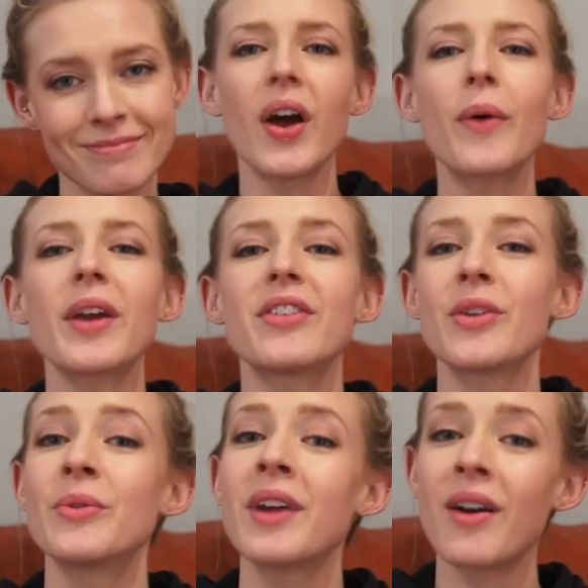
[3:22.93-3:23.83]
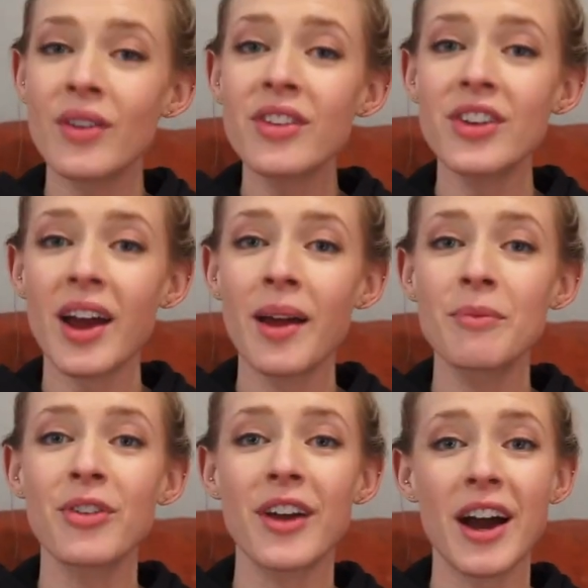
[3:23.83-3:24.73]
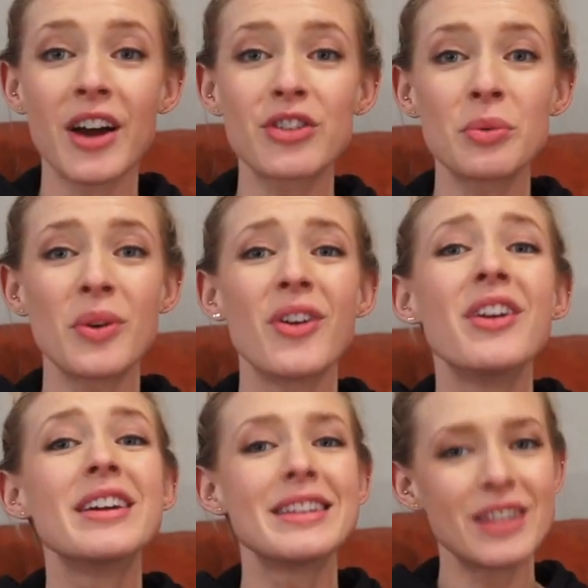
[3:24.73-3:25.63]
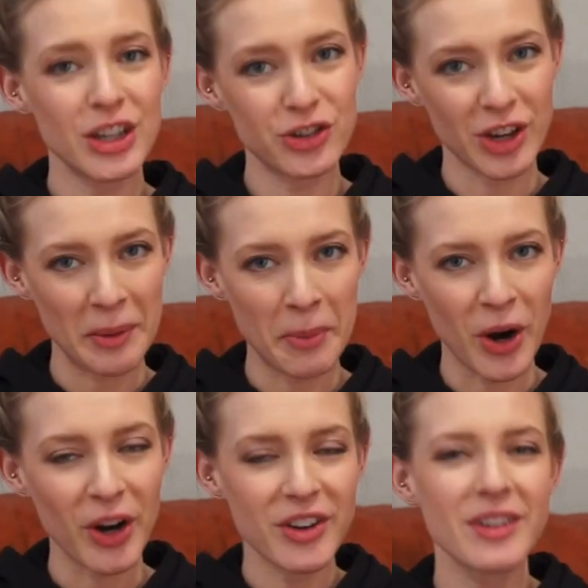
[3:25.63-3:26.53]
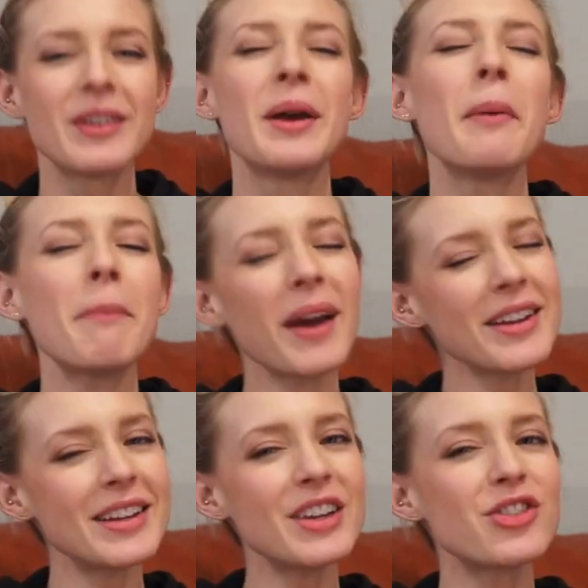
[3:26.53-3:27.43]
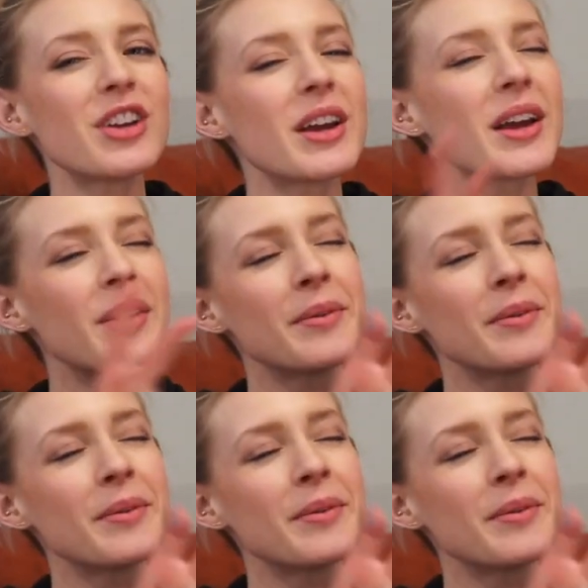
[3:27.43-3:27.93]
Okay, so now it's time for the actual teaching part. By teaching,